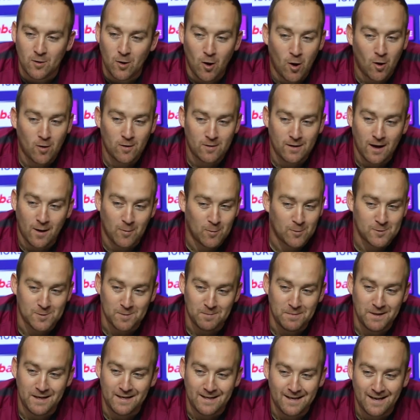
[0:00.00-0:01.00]
No, that
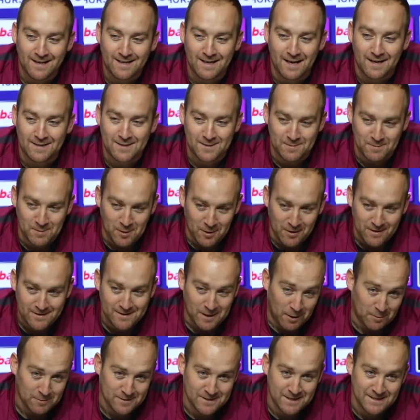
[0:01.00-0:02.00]
wasn't me, to be honest.
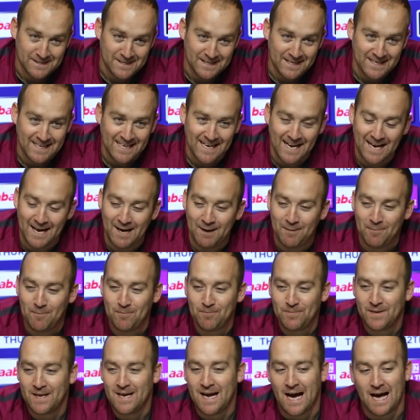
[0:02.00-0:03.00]
That was Izzy.
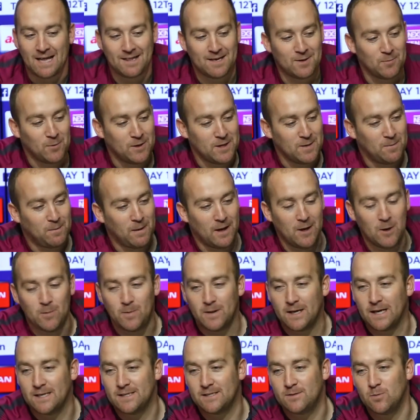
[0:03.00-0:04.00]
I think when you play up
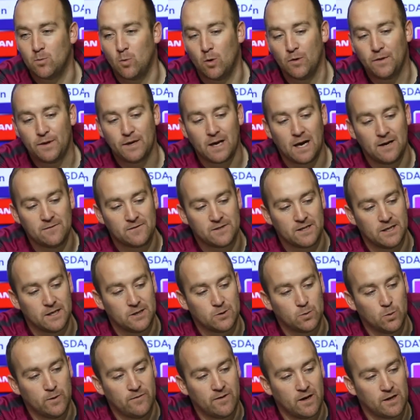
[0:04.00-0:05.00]
against... One thing I've said
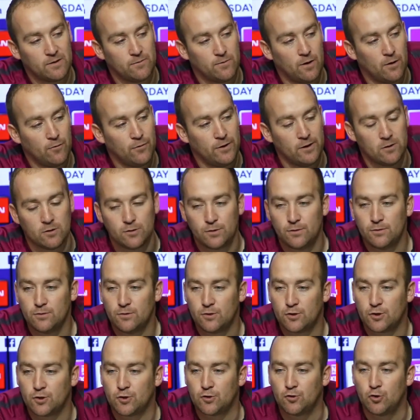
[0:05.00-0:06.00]
is we've had a real
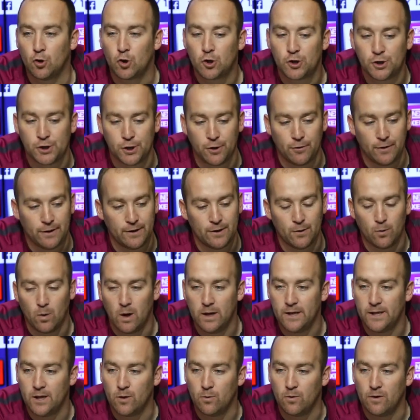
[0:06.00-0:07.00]
structure in the
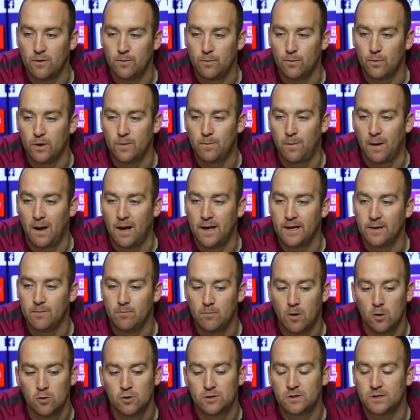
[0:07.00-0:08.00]
way that we play, and
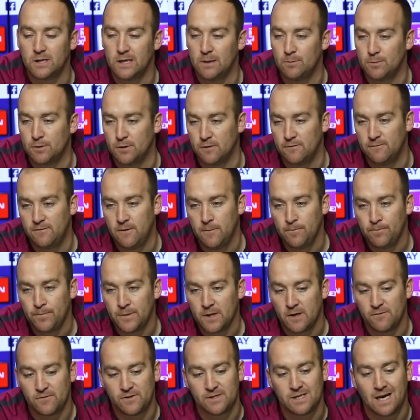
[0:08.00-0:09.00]
most teams have
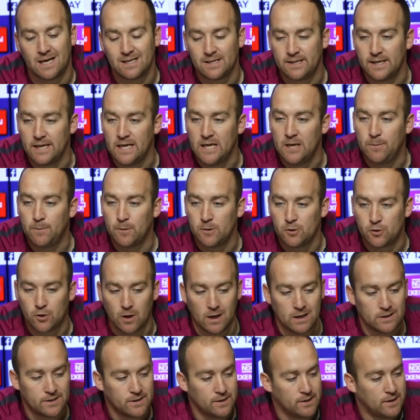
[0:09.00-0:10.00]
sat deep and
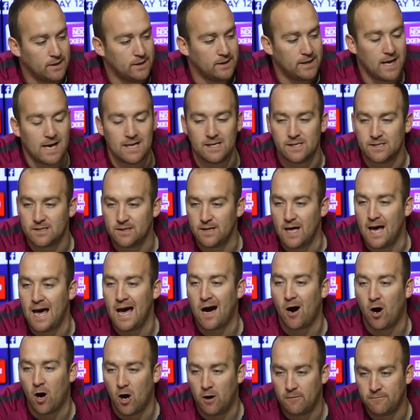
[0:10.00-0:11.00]
tried to condense
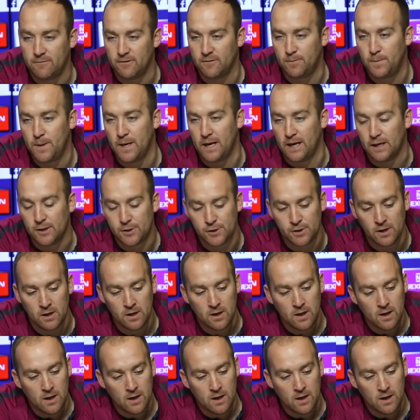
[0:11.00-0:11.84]
their half of the pitch.